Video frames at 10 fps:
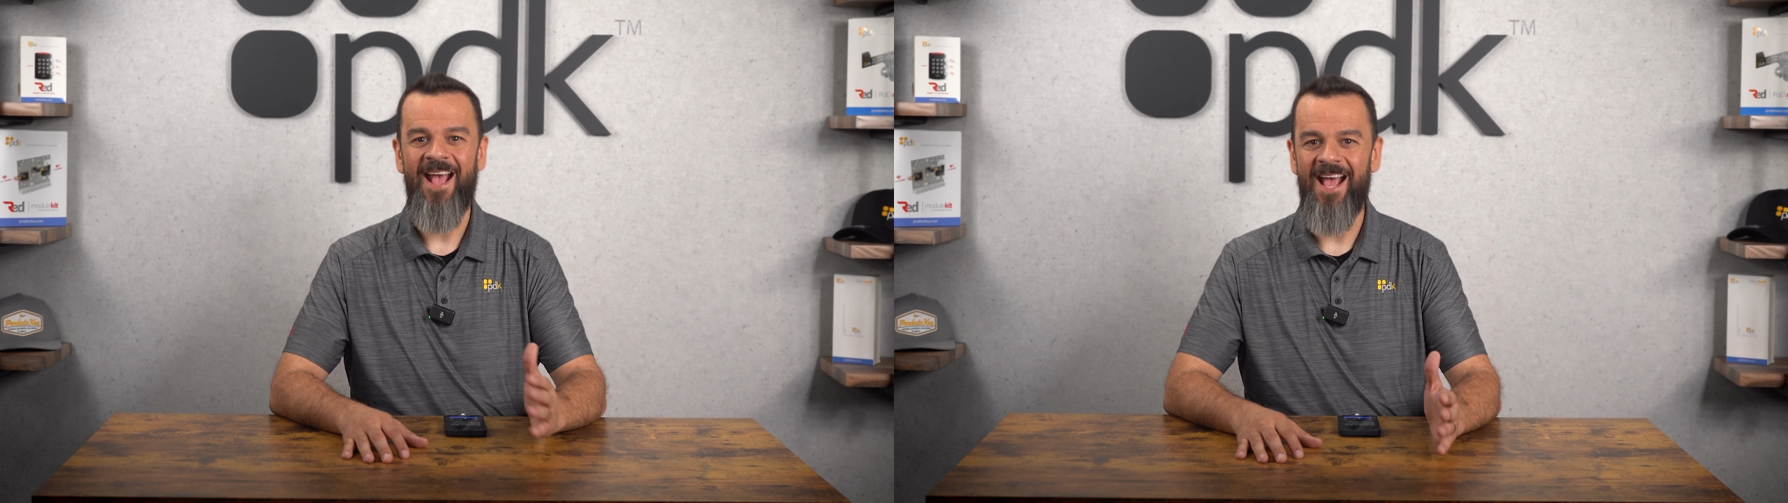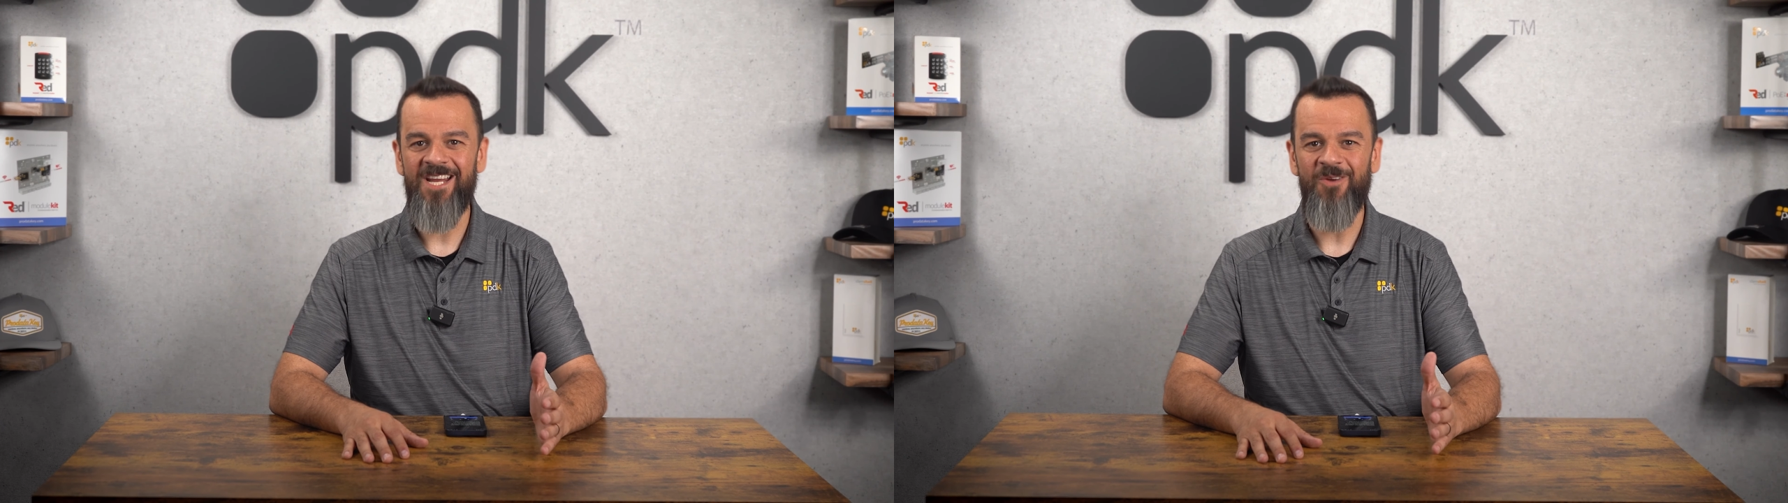
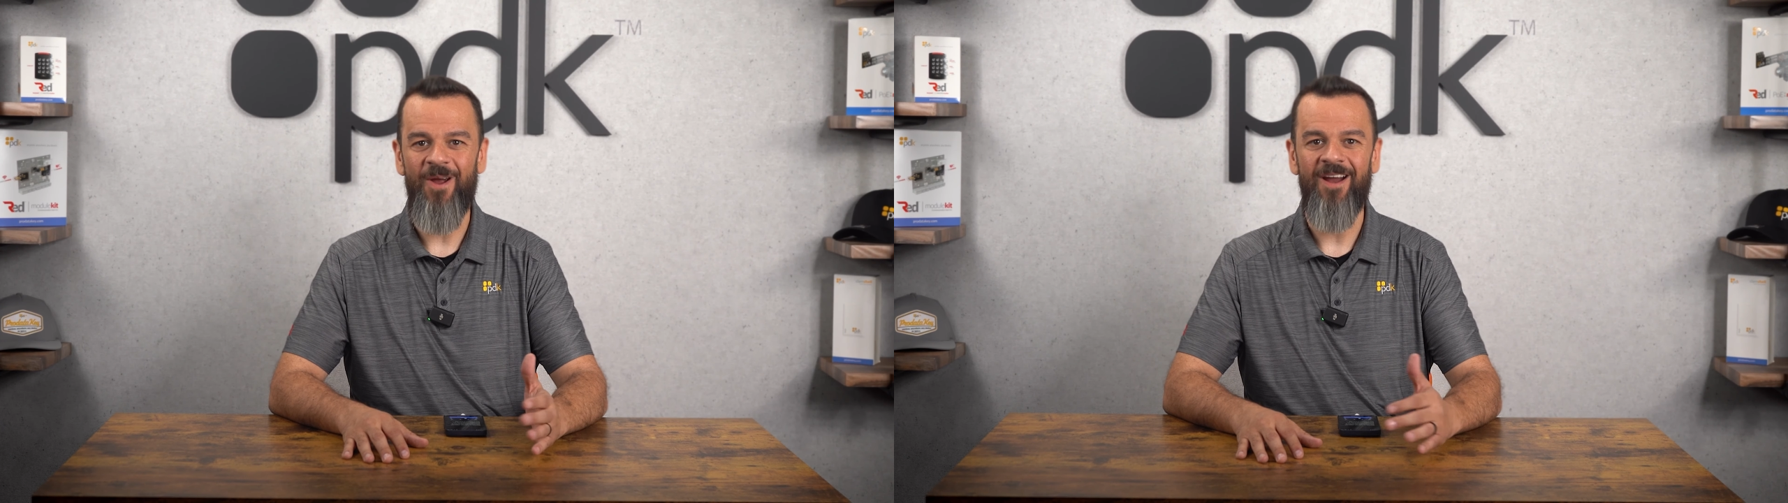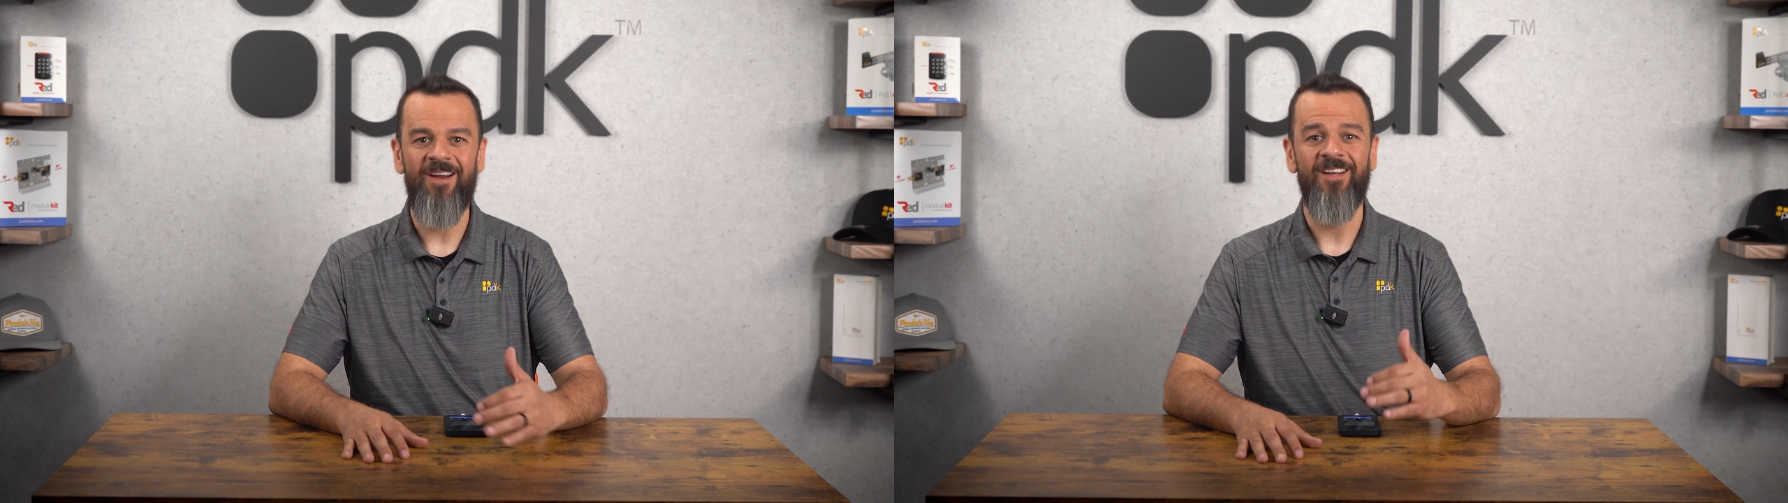
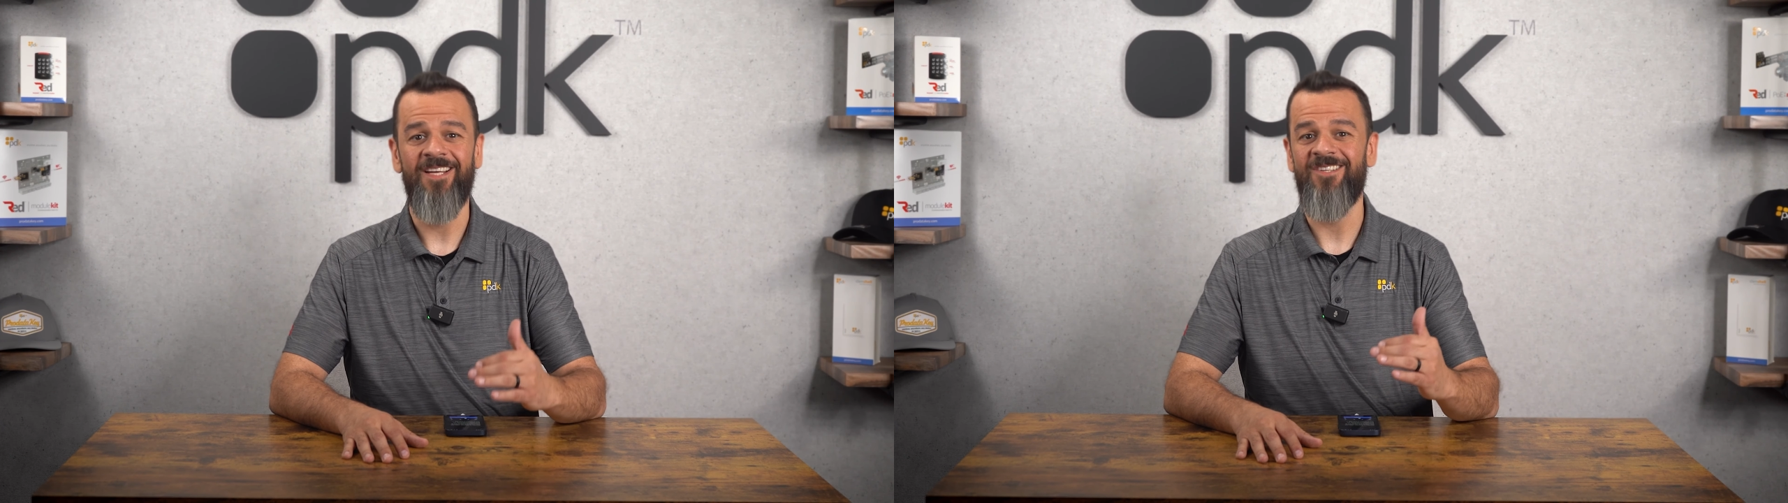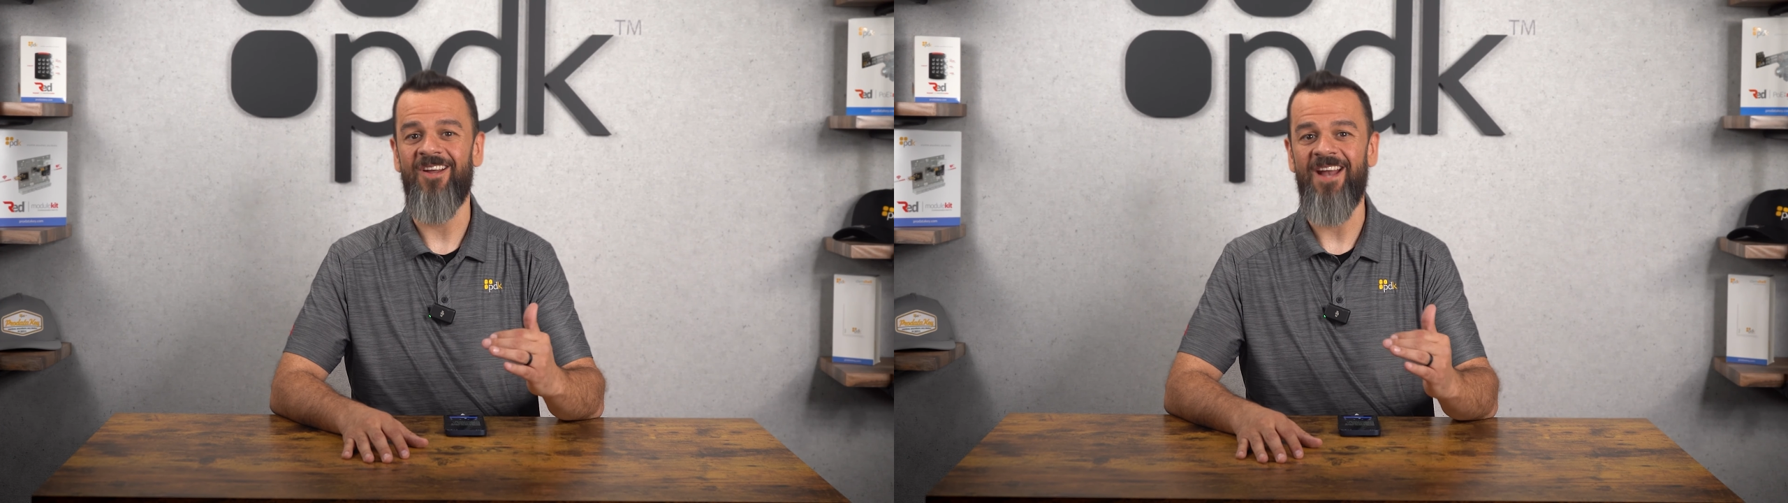anywhere,
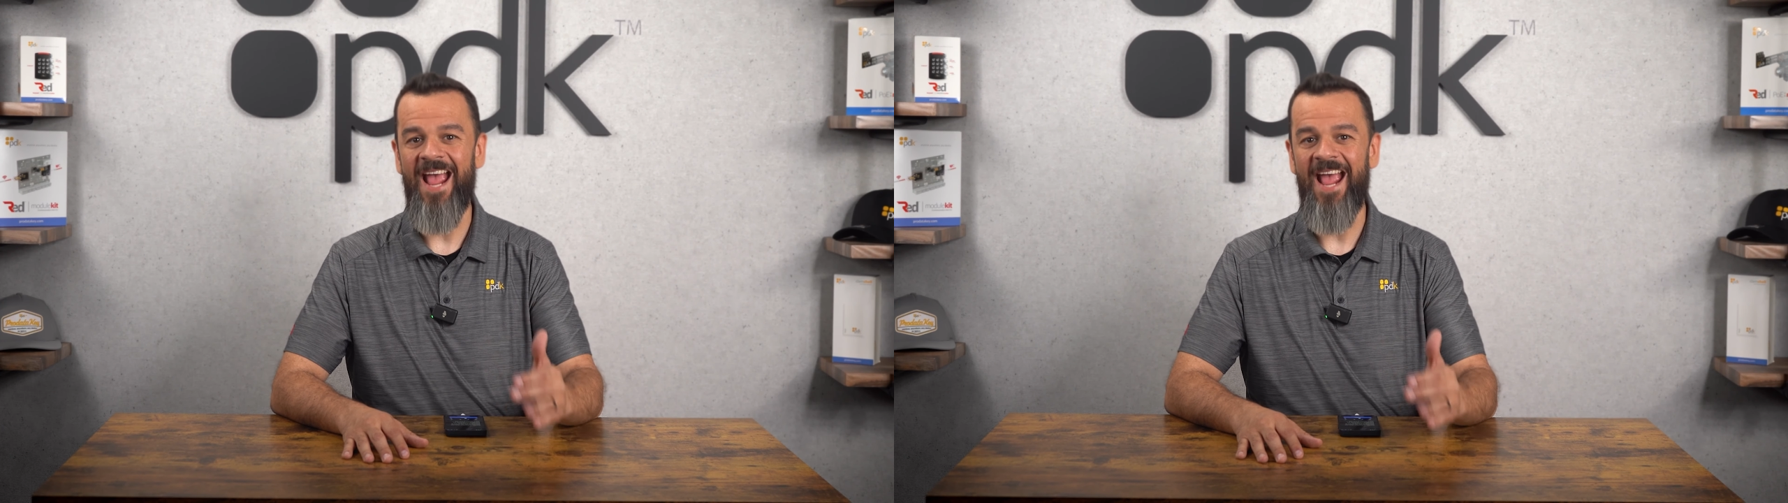and on